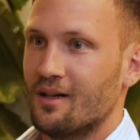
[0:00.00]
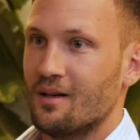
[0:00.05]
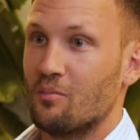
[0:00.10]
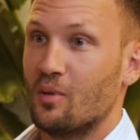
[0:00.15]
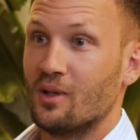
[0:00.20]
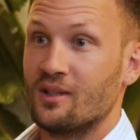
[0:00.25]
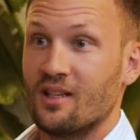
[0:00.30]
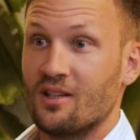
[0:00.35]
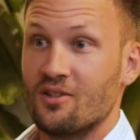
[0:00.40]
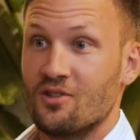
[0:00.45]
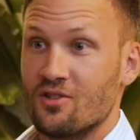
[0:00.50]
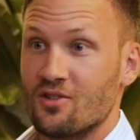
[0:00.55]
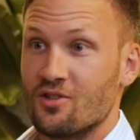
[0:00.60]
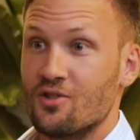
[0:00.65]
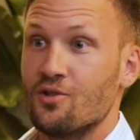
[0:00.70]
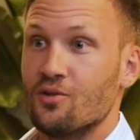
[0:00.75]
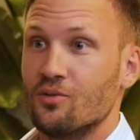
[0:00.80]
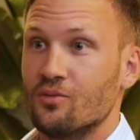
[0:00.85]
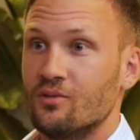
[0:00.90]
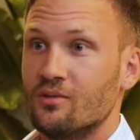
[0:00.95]
but they just
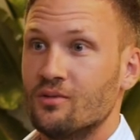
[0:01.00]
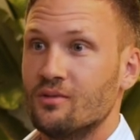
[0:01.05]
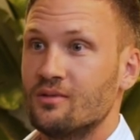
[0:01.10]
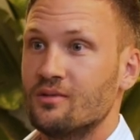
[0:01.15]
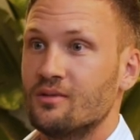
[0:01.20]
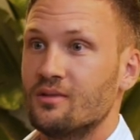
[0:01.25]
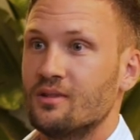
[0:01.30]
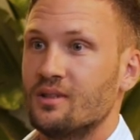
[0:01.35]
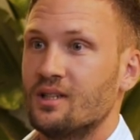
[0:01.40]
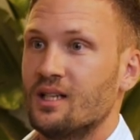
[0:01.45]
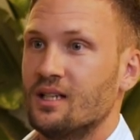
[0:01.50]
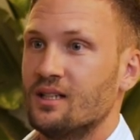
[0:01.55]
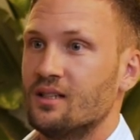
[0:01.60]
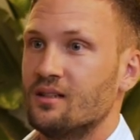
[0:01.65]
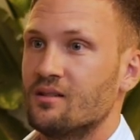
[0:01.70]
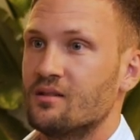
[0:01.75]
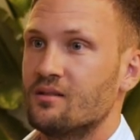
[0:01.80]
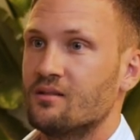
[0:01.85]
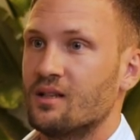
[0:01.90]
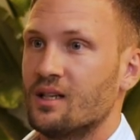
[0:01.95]
do.
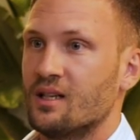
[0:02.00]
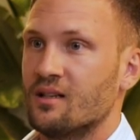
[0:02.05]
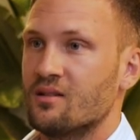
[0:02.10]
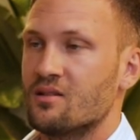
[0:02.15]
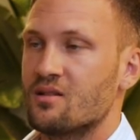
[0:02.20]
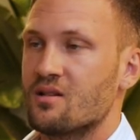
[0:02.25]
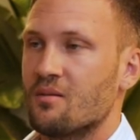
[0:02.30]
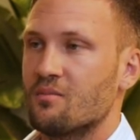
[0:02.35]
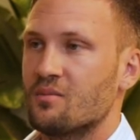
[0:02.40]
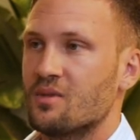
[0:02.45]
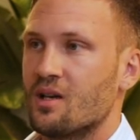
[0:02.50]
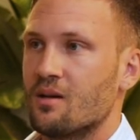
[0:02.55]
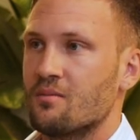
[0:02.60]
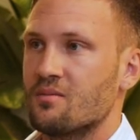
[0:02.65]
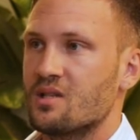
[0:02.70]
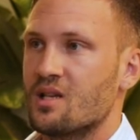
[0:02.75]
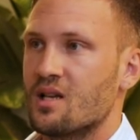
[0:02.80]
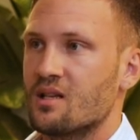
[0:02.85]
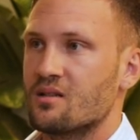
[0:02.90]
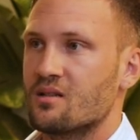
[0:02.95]
And
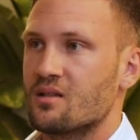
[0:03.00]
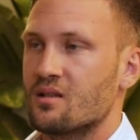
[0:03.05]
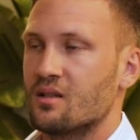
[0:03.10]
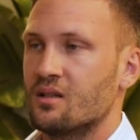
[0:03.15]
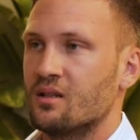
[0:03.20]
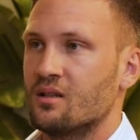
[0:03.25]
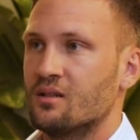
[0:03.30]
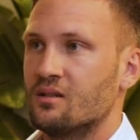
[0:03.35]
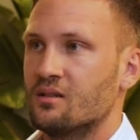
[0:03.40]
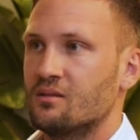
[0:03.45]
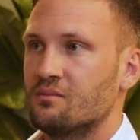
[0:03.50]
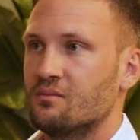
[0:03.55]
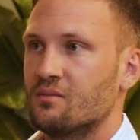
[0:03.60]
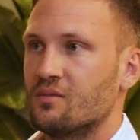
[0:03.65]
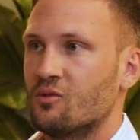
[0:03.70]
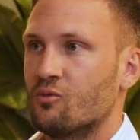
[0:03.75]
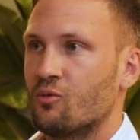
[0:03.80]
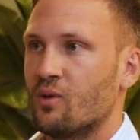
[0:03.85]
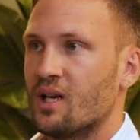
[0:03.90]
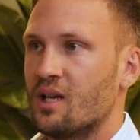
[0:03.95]
sometimes that's a
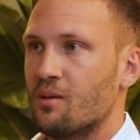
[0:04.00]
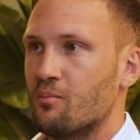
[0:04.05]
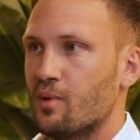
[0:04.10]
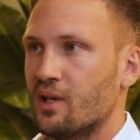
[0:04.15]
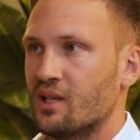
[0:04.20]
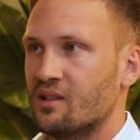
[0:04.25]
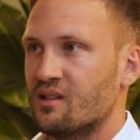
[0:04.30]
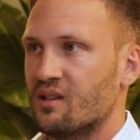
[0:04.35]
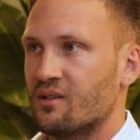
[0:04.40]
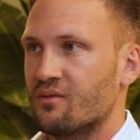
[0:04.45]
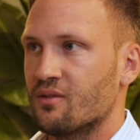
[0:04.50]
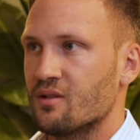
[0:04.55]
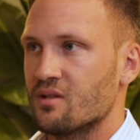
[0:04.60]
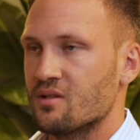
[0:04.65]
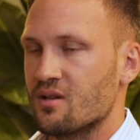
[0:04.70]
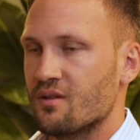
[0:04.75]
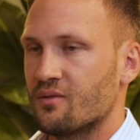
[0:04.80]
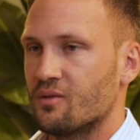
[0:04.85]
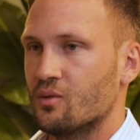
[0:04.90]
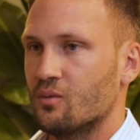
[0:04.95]
really big
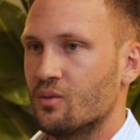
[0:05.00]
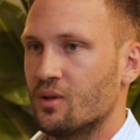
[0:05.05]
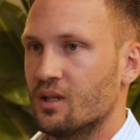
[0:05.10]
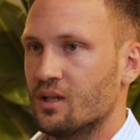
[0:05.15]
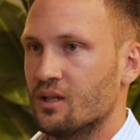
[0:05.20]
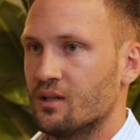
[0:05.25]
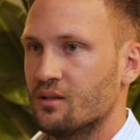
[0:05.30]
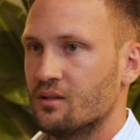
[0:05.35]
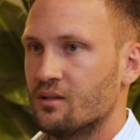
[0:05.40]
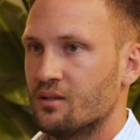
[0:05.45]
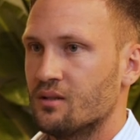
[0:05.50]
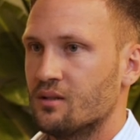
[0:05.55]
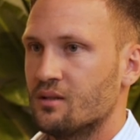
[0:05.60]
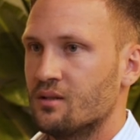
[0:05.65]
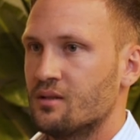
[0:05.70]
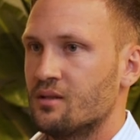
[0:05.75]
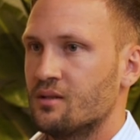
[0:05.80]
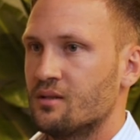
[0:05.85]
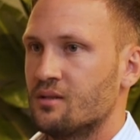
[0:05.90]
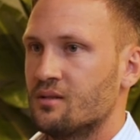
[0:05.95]
difference if you want to
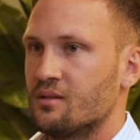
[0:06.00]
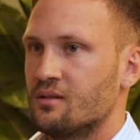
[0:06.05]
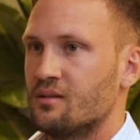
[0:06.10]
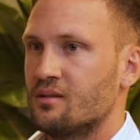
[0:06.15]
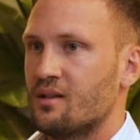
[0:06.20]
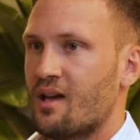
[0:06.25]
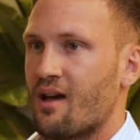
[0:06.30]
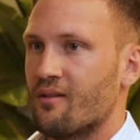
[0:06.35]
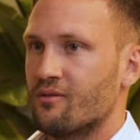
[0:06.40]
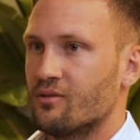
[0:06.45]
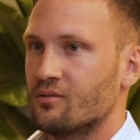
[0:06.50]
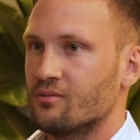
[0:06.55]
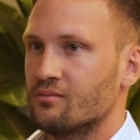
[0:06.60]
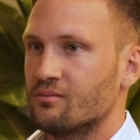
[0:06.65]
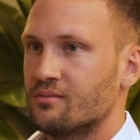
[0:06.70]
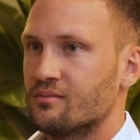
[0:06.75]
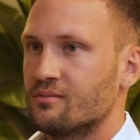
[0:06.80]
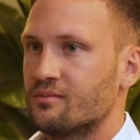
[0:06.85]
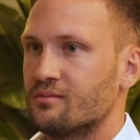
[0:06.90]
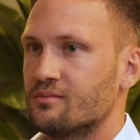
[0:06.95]
have a
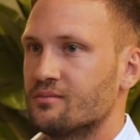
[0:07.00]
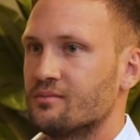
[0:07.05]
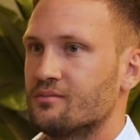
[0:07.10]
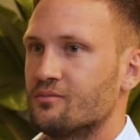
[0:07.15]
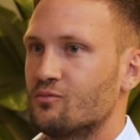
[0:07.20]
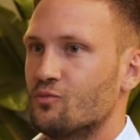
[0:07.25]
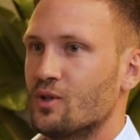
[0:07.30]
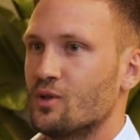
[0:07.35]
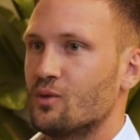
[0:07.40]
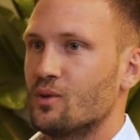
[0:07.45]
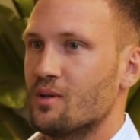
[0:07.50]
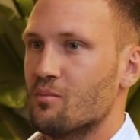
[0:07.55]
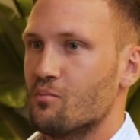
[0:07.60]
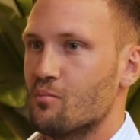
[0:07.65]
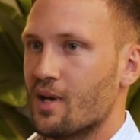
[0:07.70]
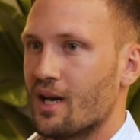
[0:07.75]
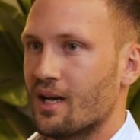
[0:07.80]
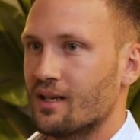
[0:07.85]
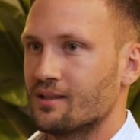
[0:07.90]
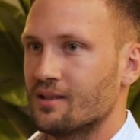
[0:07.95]
real
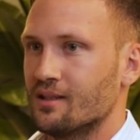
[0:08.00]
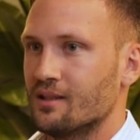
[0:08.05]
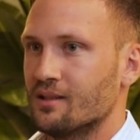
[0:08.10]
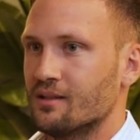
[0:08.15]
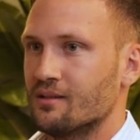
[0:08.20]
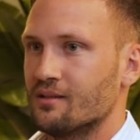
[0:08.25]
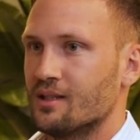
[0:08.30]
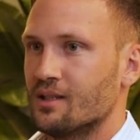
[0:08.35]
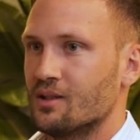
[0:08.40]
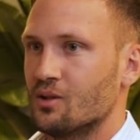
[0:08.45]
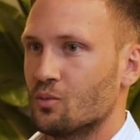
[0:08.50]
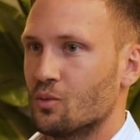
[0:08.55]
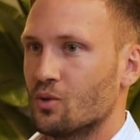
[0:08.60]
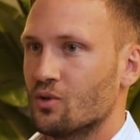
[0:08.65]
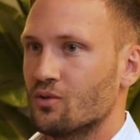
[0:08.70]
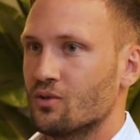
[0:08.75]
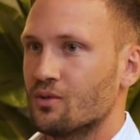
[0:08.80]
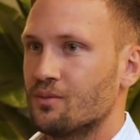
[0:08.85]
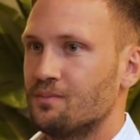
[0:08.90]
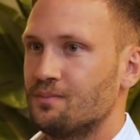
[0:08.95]
impact in the
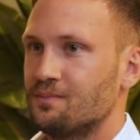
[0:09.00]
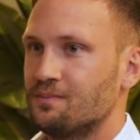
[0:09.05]
world.